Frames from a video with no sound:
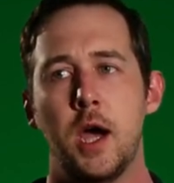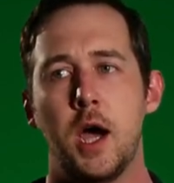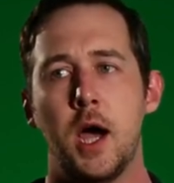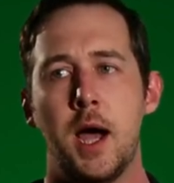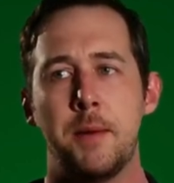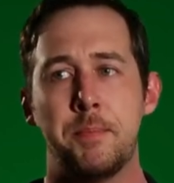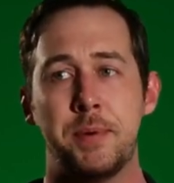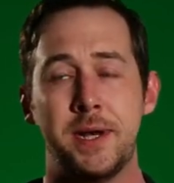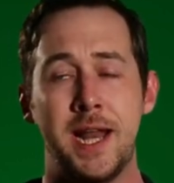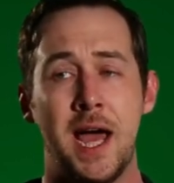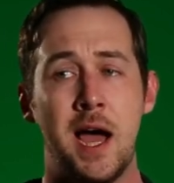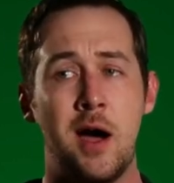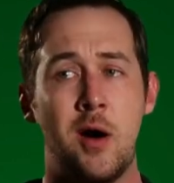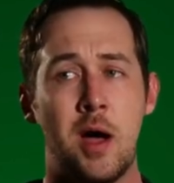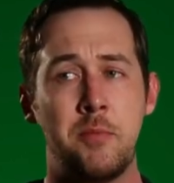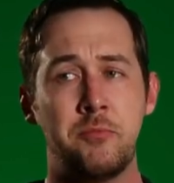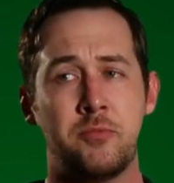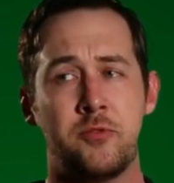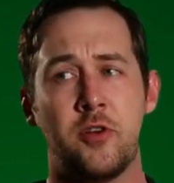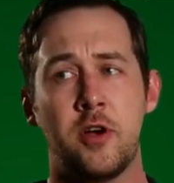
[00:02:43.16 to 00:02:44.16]
But
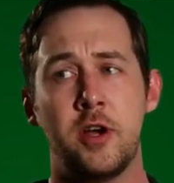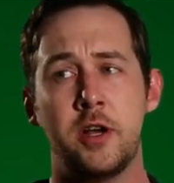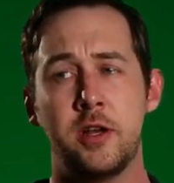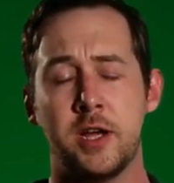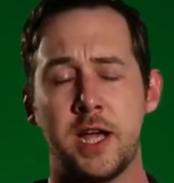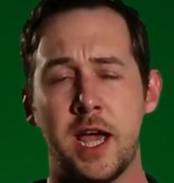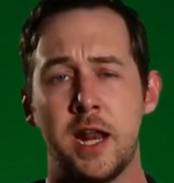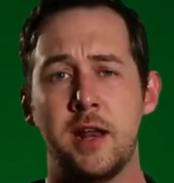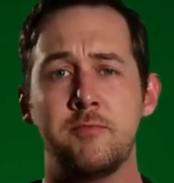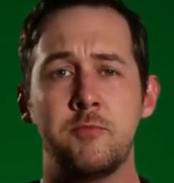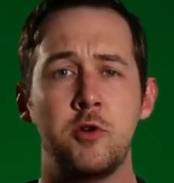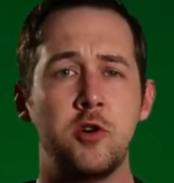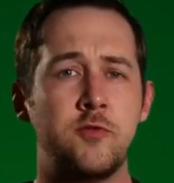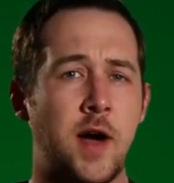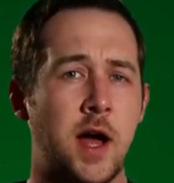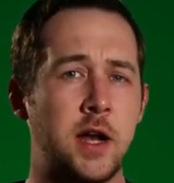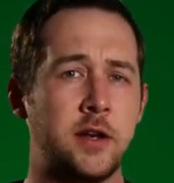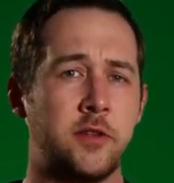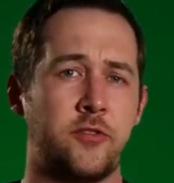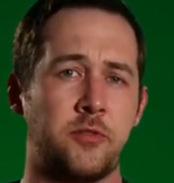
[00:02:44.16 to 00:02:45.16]
now I'm starting to kind of
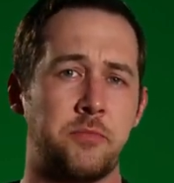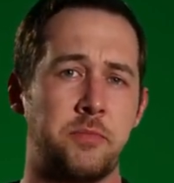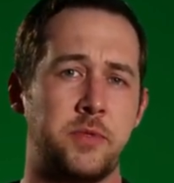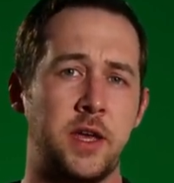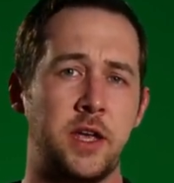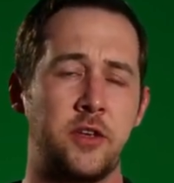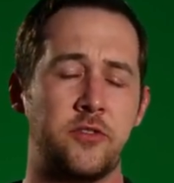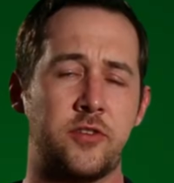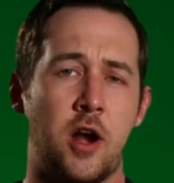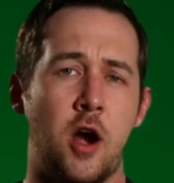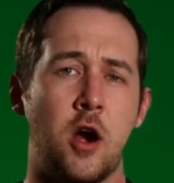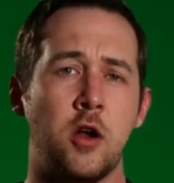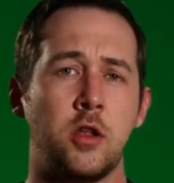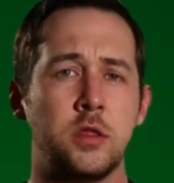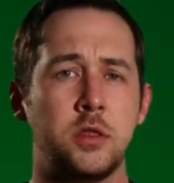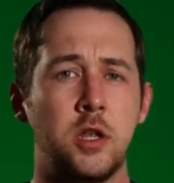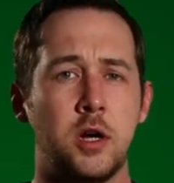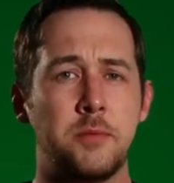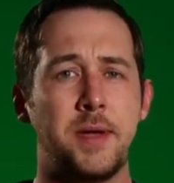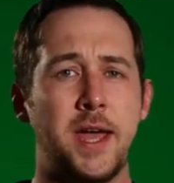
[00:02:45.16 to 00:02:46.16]
move on to some things that are
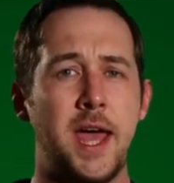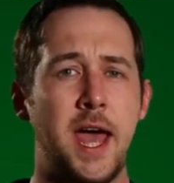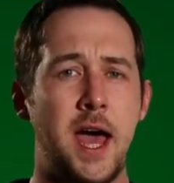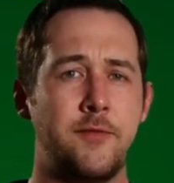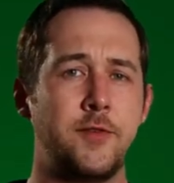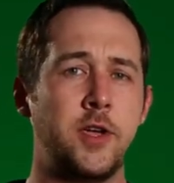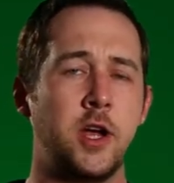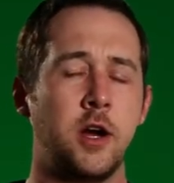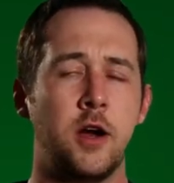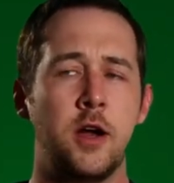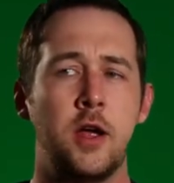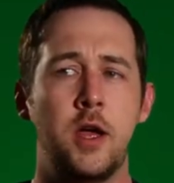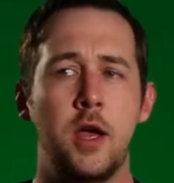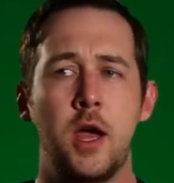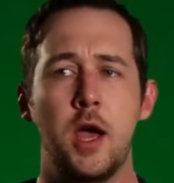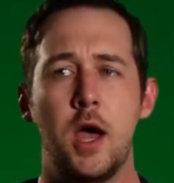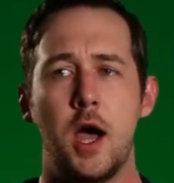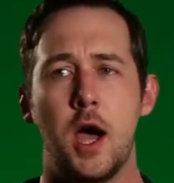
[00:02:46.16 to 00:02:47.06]
a little bit heavier